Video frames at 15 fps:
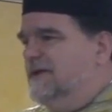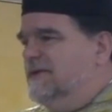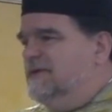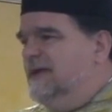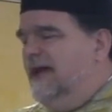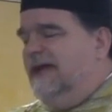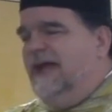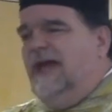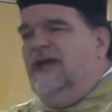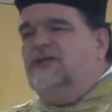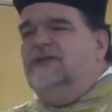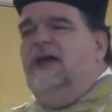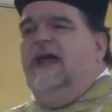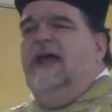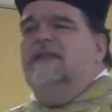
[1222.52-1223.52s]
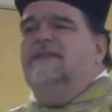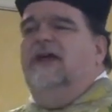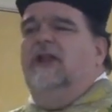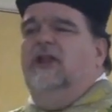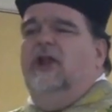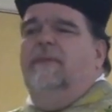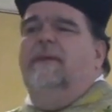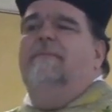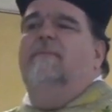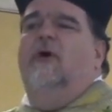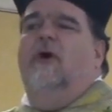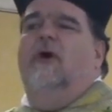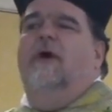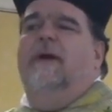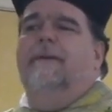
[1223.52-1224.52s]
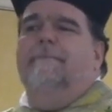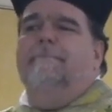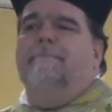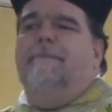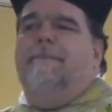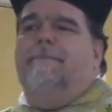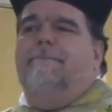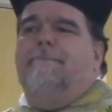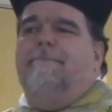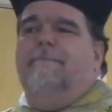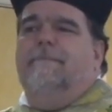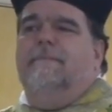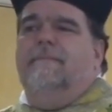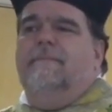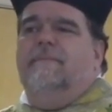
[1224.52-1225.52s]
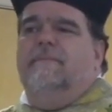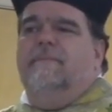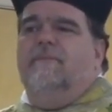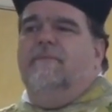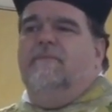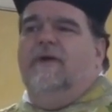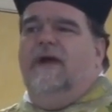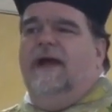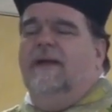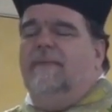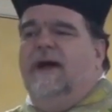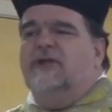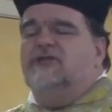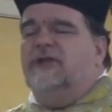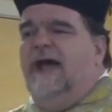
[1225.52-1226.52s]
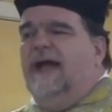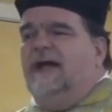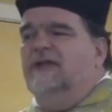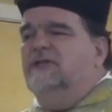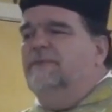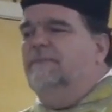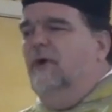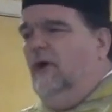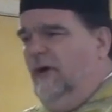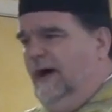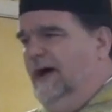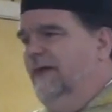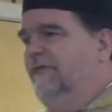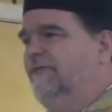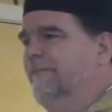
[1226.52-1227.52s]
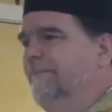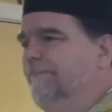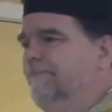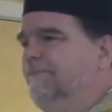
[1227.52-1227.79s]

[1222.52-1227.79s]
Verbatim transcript: She occasionally hands out a little bit more, very much like unto Boaz,